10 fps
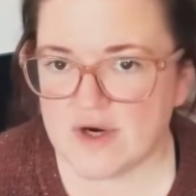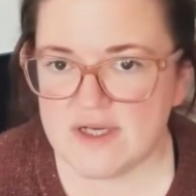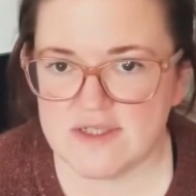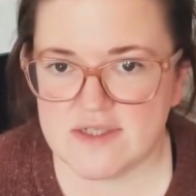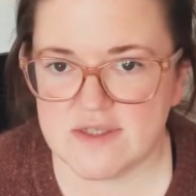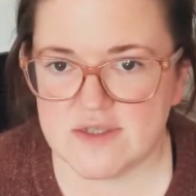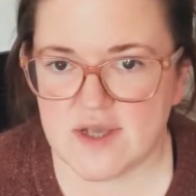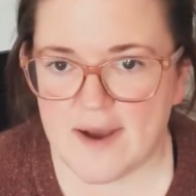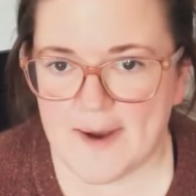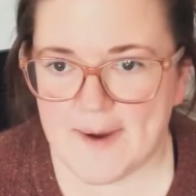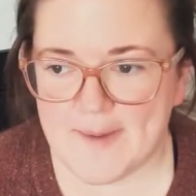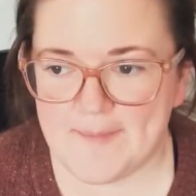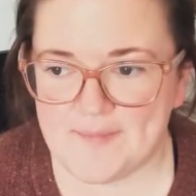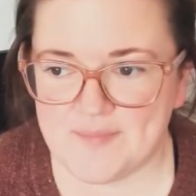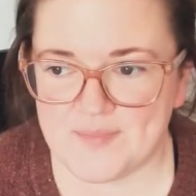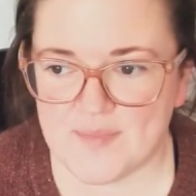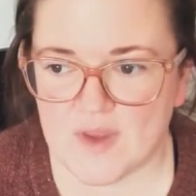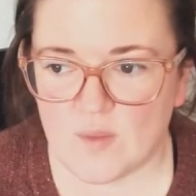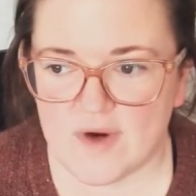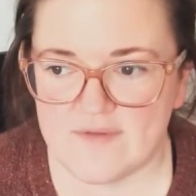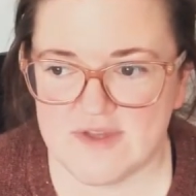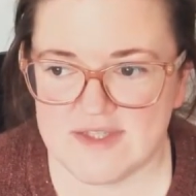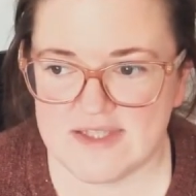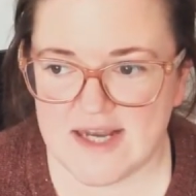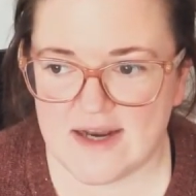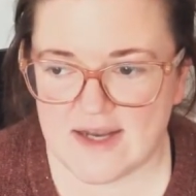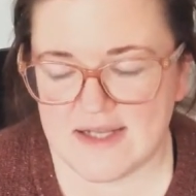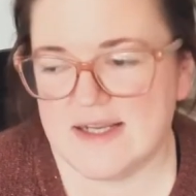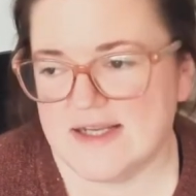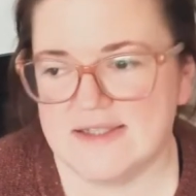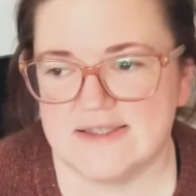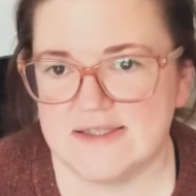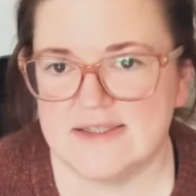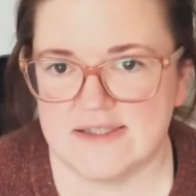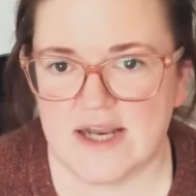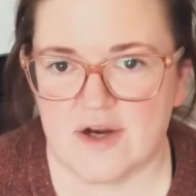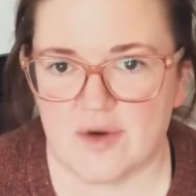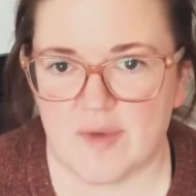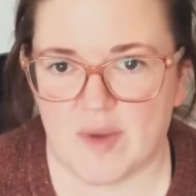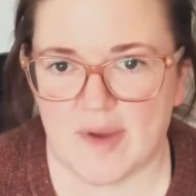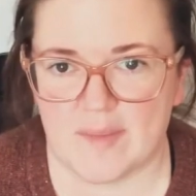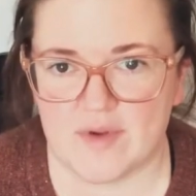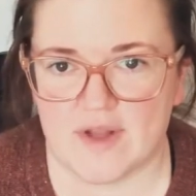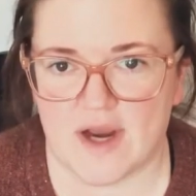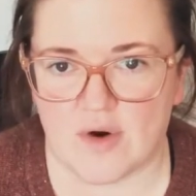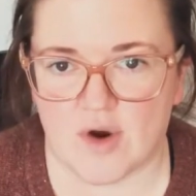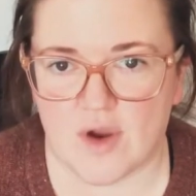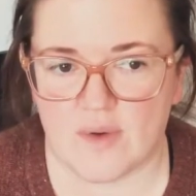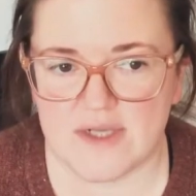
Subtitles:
is one of the it is the standard bell pepper that I grow.